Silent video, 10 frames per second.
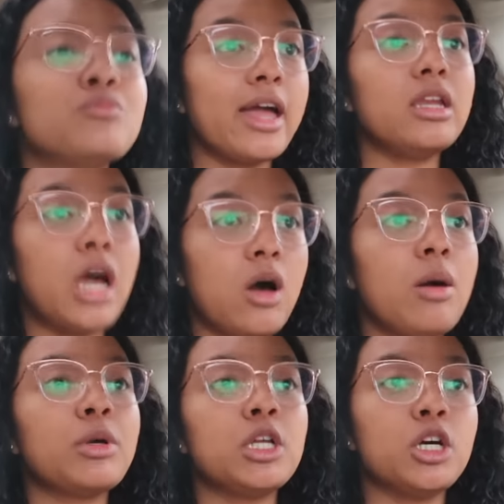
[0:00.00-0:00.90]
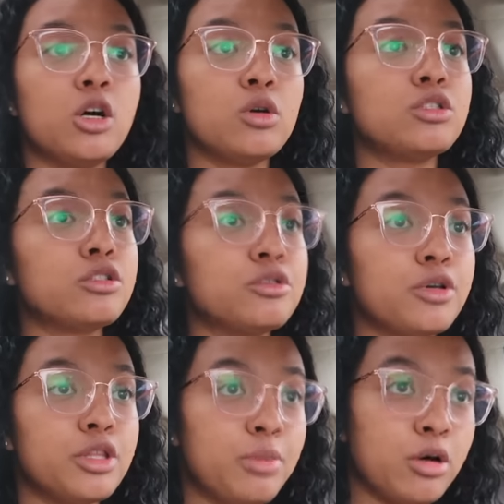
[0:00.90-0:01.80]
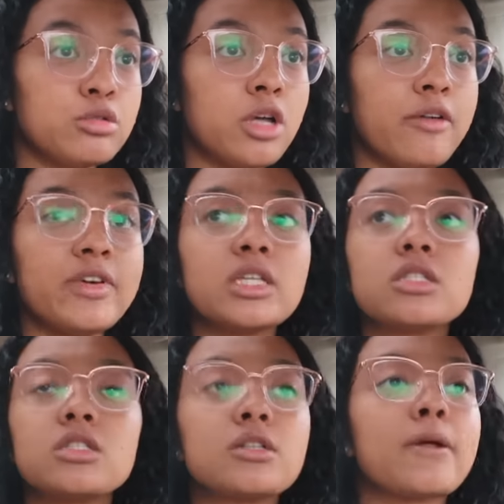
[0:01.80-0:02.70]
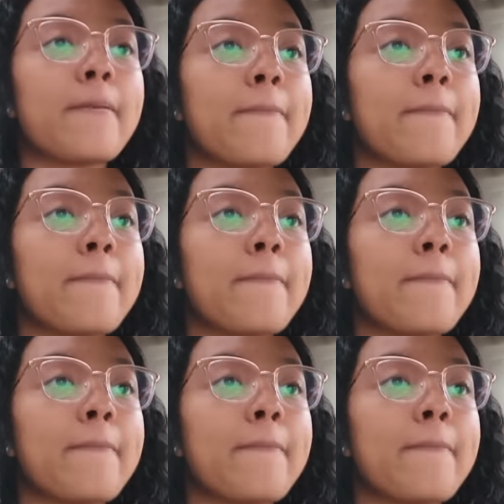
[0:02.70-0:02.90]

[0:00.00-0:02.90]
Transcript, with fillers: And now I'm gonna go to the post office.